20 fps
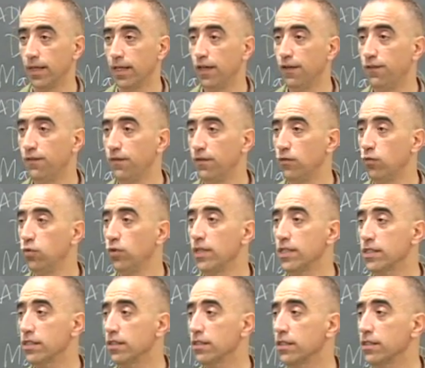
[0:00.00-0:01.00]
If
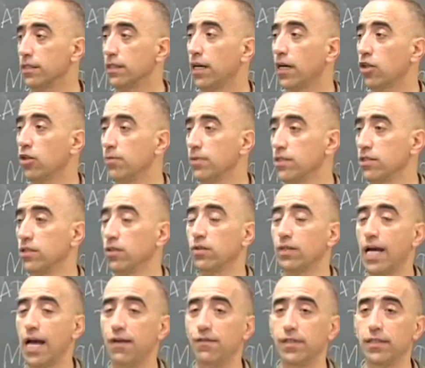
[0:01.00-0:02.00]
reasons and arguments
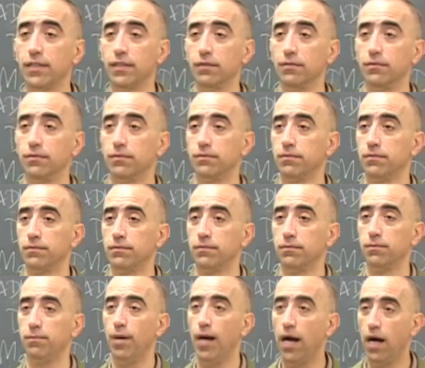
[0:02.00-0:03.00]
don't have any
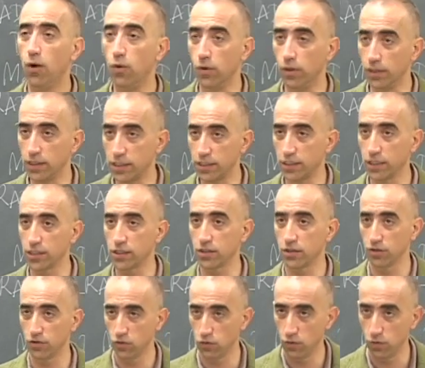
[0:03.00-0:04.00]
power, it's just